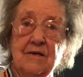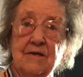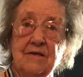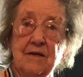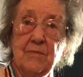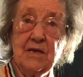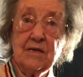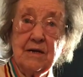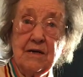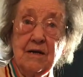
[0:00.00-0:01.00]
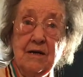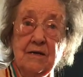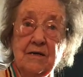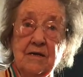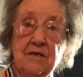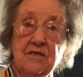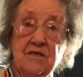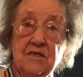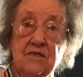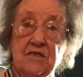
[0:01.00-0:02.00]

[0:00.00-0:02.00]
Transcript: In America, yeah. She